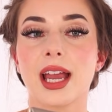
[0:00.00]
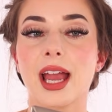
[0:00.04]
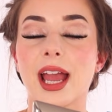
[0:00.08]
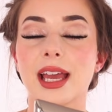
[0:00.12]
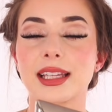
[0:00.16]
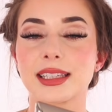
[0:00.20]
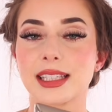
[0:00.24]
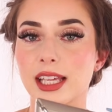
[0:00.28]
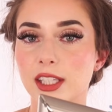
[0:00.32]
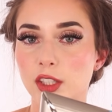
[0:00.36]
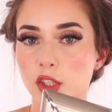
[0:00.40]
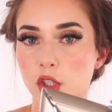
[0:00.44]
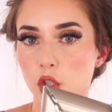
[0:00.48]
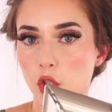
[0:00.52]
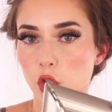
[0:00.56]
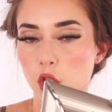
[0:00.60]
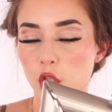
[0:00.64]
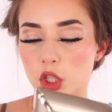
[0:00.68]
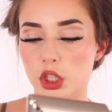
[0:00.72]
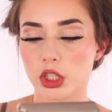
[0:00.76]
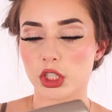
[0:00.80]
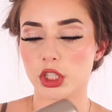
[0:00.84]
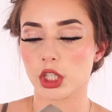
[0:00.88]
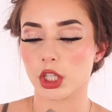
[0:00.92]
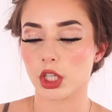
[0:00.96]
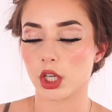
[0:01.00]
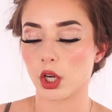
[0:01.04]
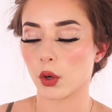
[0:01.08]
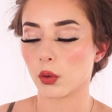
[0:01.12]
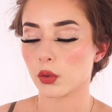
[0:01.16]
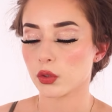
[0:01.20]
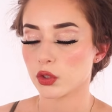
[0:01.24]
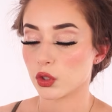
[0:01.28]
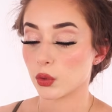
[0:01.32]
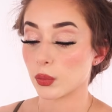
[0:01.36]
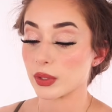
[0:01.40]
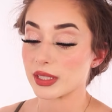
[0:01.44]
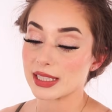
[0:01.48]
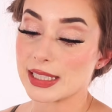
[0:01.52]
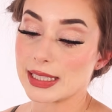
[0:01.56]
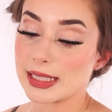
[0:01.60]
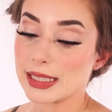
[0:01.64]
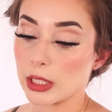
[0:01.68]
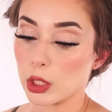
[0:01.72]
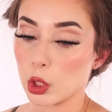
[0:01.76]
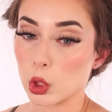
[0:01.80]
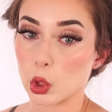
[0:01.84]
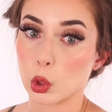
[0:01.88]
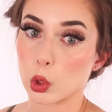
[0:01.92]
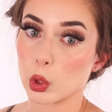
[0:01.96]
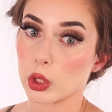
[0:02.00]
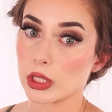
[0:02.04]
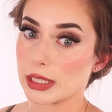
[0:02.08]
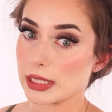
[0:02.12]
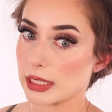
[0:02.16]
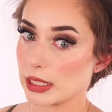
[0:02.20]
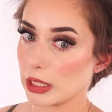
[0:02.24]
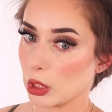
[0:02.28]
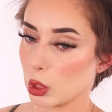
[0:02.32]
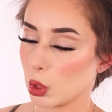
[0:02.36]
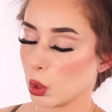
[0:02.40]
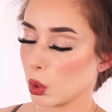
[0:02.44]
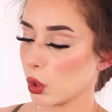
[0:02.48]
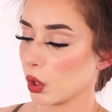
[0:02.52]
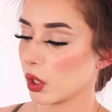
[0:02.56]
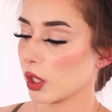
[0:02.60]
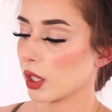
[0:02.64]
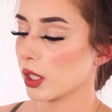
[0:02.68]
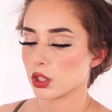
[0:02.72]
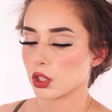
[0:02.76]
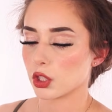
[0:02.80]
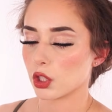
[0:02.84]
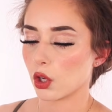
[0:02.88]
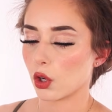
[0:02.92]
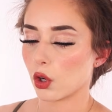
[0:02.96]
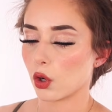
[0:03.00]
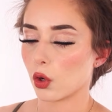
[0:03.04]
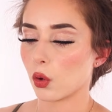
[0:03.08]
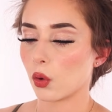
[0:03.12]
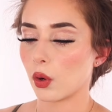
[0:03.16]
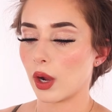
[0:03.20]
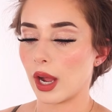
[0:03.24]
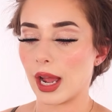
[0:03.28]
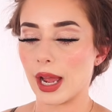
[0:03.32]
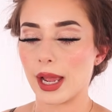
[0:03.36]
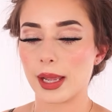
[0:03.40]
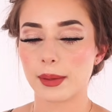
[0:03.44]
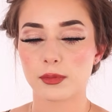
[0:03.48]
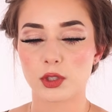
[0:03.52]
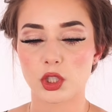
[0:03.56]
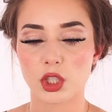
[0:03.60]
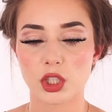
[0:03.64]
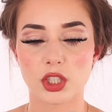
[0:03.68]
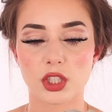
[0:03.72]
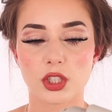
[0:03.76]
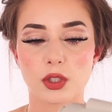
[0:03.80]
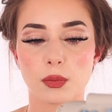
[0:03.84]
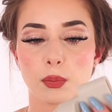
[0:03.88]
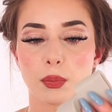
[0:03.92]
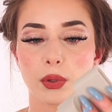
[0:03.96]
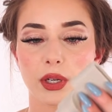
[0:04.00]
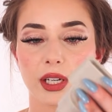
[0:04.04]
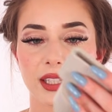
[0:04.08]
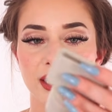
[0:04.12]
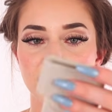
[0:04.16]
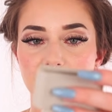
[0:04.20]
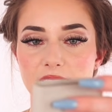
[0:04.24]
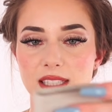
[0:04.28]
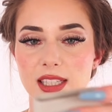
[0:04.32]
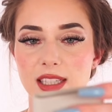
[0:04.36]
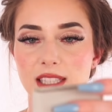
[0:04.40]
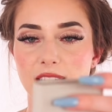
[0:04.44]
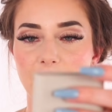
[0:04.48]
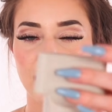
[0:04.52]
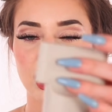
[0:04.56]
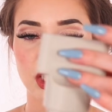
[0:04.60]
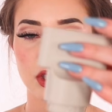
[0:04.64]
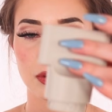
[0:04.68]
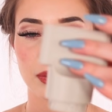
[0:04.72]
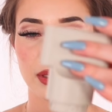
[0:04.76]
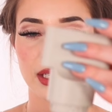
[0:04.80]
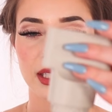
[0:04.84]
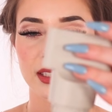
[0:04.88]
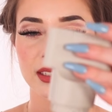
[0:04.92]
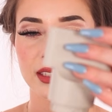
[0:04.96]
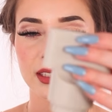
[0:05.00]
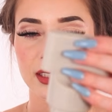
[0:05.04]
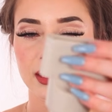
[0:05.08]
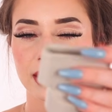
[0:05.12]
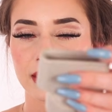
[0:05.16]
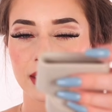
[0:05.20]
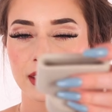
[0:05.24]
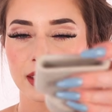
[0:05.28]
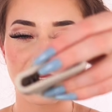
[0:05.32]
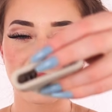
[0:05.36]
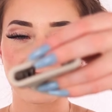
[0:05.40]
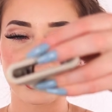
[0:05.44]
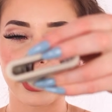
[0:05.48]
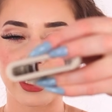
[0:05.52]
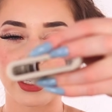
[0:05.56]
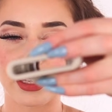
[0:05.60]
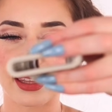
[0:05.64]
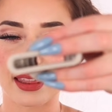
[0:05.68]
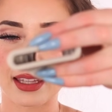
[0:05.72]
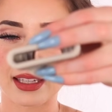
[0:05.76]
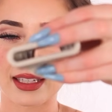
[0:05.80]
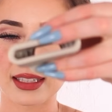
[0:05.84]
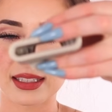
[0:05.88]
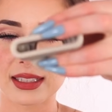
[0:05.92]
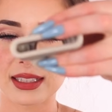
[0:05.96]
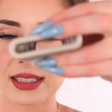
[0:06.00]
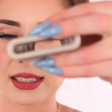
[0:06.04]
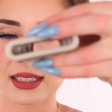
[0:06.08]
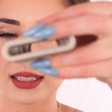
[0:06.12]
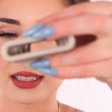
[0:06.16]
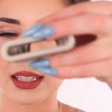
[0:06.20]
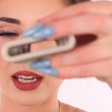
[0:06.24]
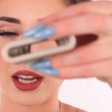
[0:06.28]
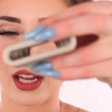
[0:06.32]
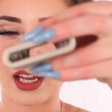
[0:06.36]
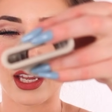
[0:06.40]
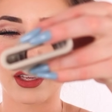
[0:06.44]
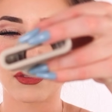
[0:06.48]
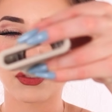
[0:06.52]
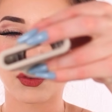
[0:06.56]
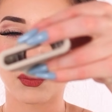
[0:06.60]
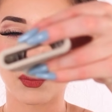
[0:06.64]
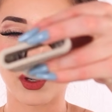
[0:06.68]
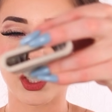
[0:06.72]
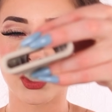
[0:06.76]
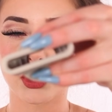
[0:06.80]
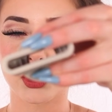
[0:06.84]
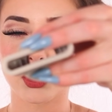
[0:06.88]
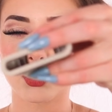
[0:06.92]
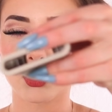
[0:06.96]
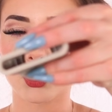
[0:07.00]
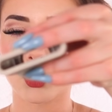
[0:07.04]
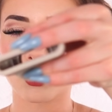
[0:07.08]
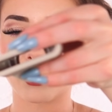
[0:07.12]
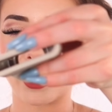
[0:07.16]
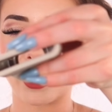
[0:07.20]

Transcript: and then you're good to go. So it's secure, it's secure. So I'm just putting this attachment. I like this. If you wanna use a